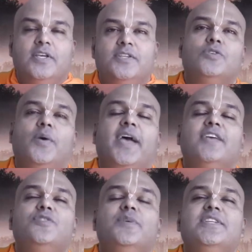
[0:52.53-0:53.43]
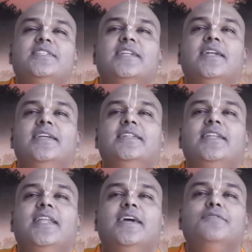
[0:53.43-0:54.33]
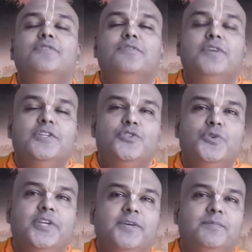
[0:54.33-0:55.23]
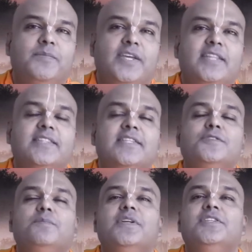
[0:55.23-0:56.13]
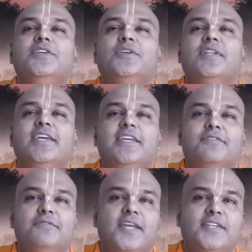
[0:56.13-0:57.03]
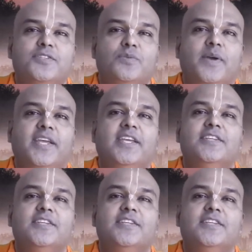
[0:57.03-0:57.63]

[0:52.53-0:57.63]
So as we're studying the life of Arjuna in this particular event where